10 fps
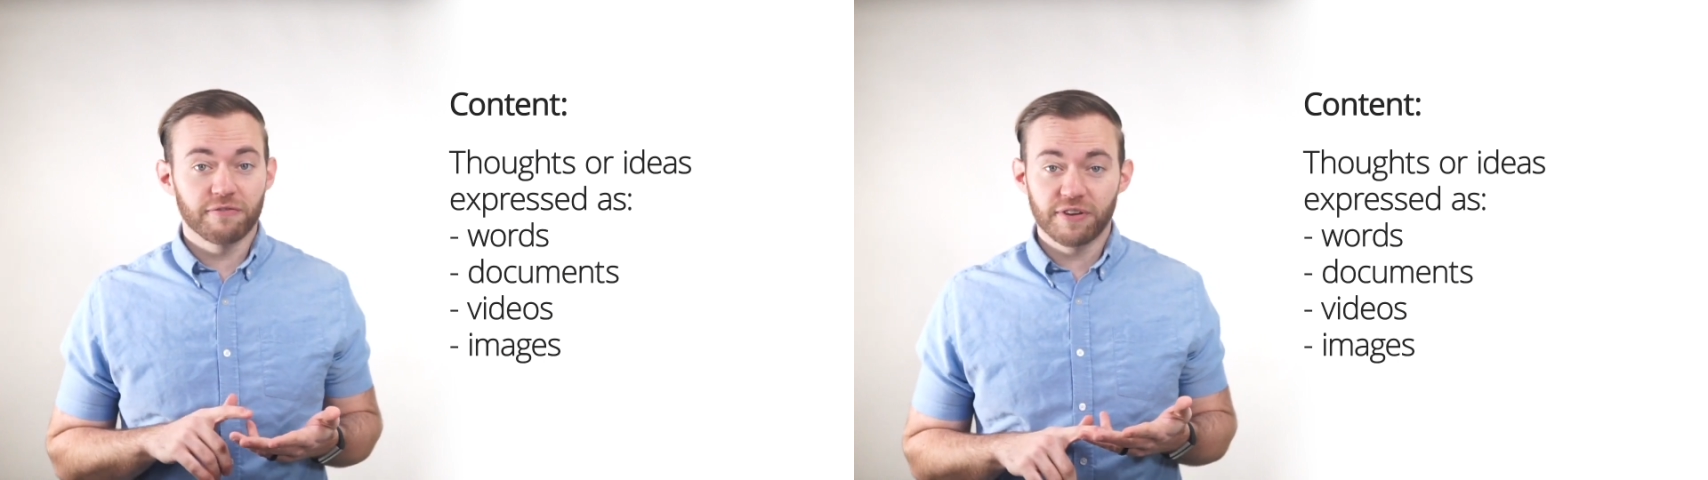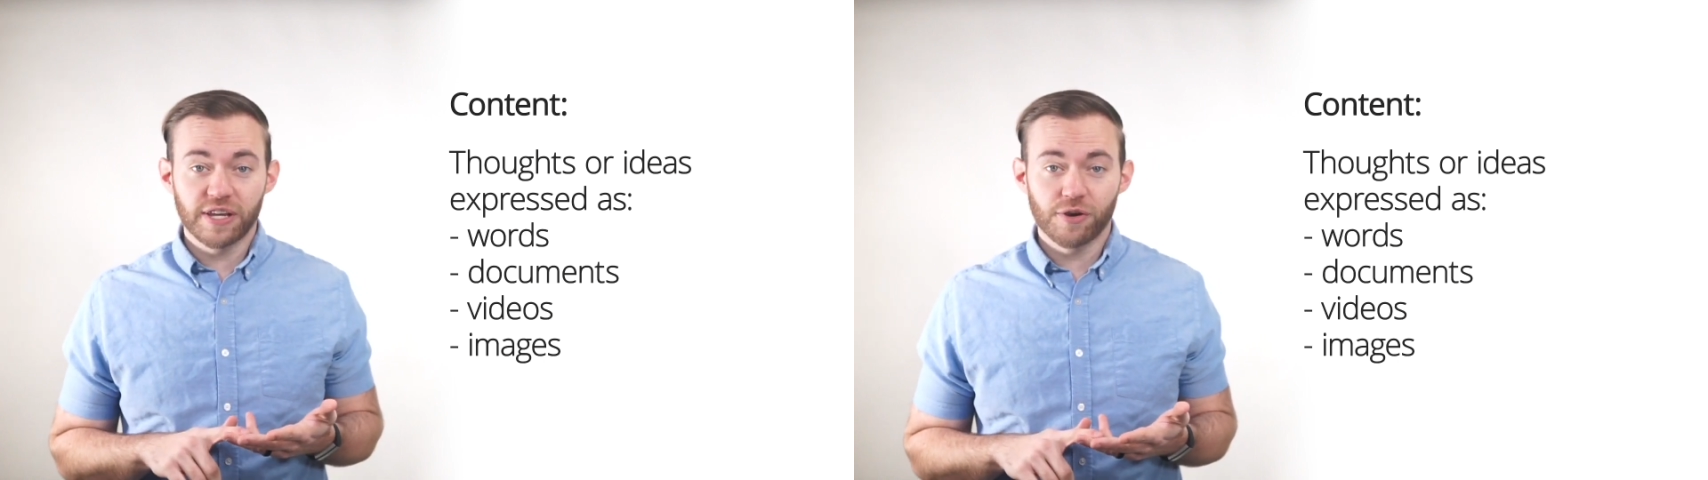
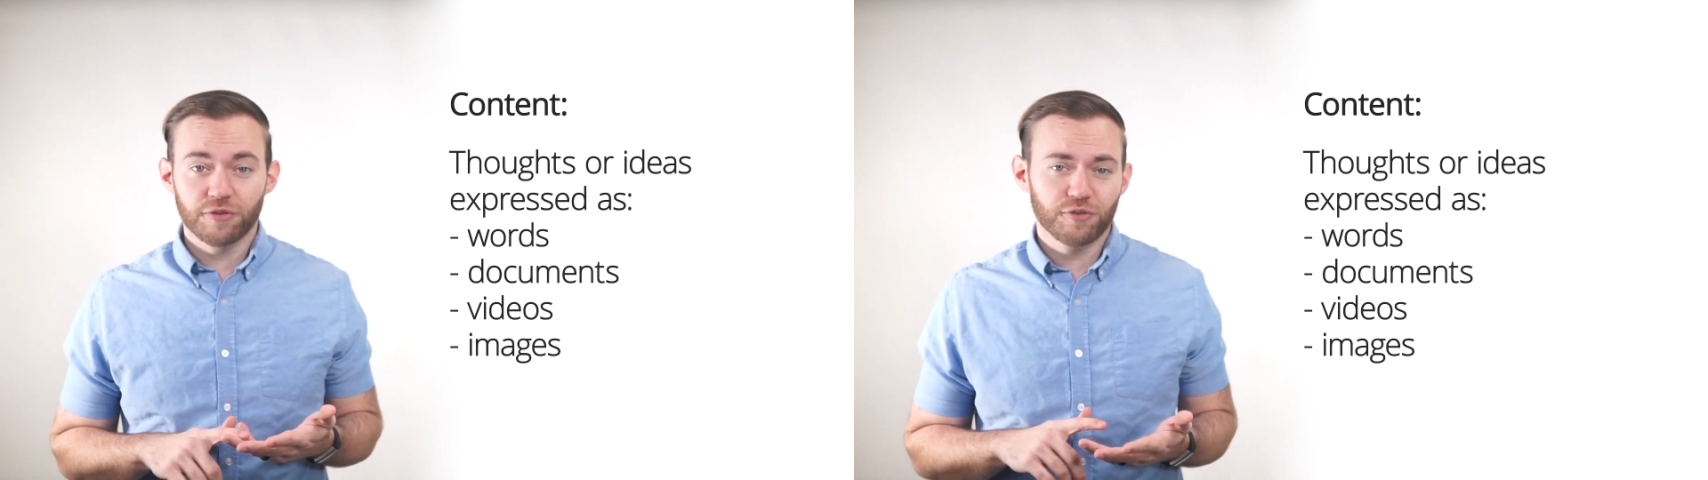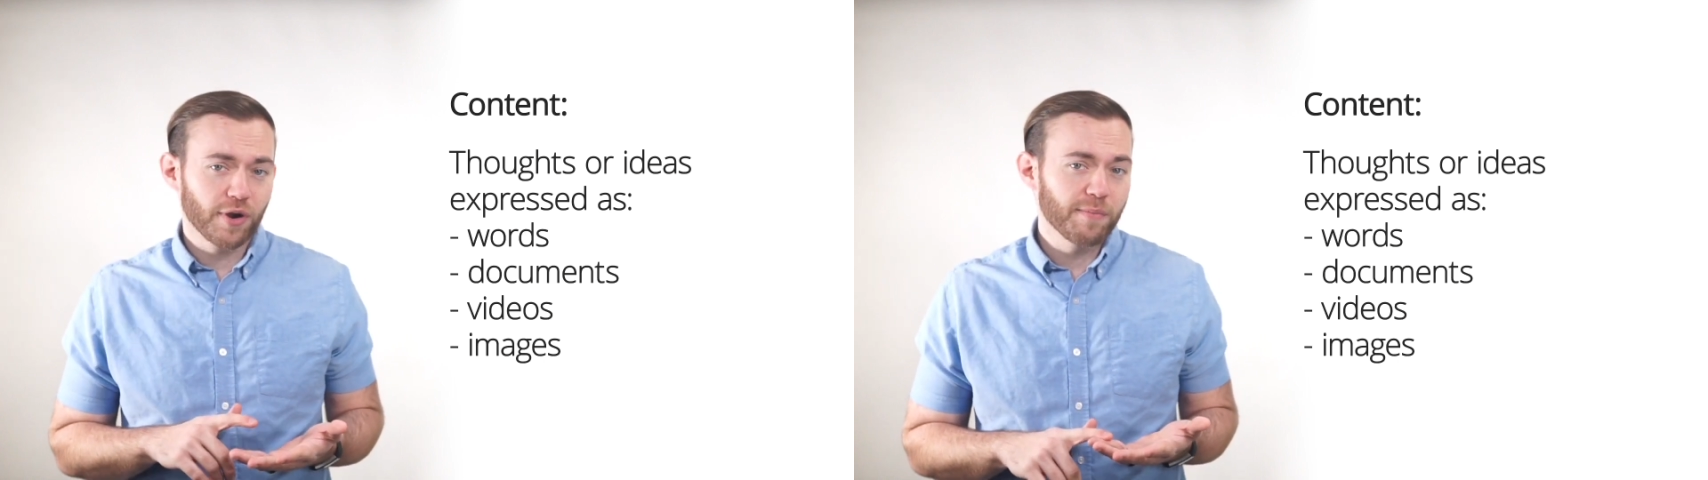
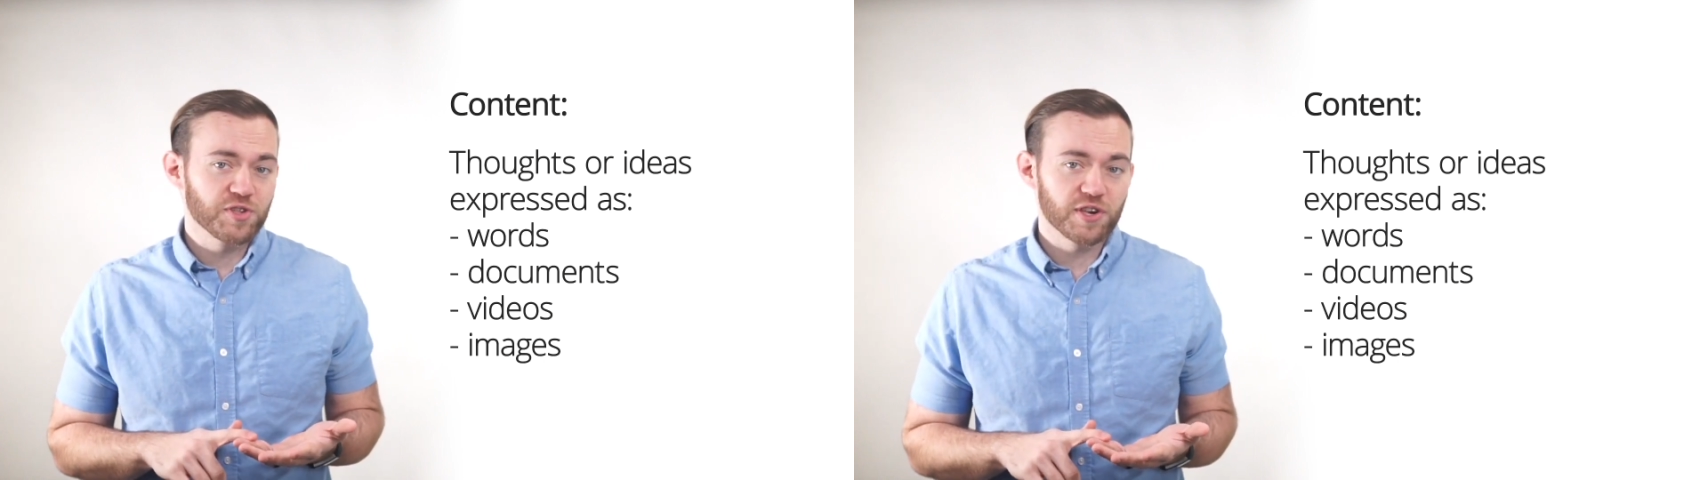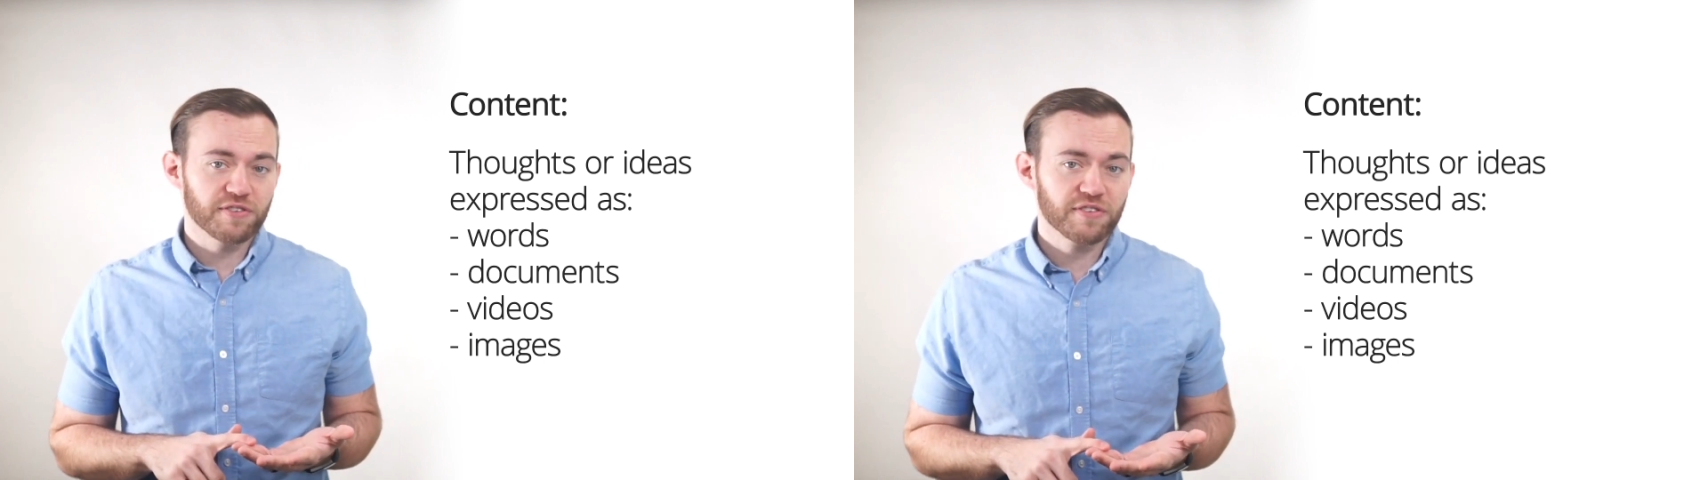videos, or
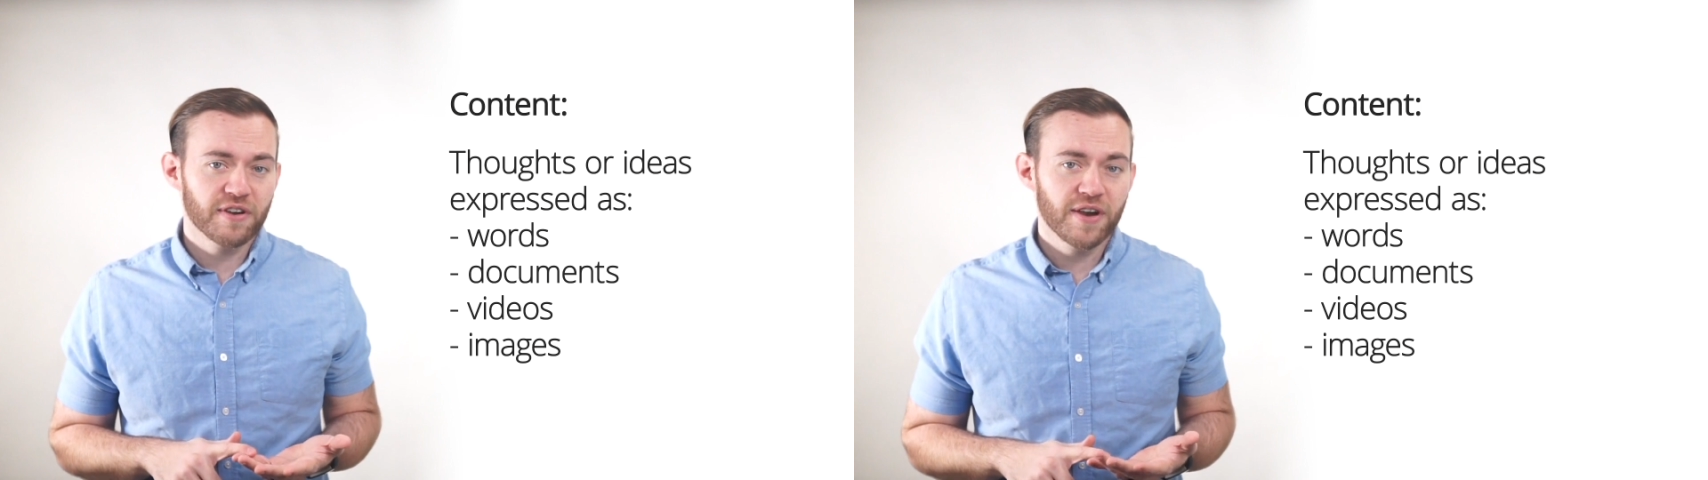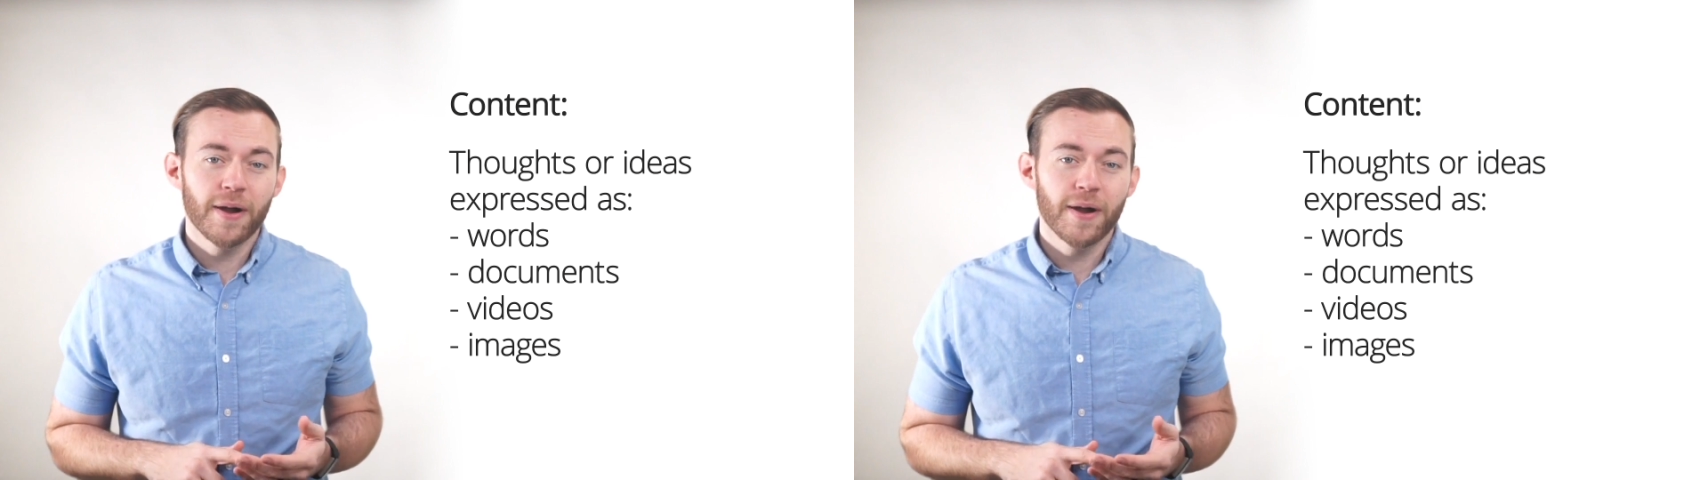images.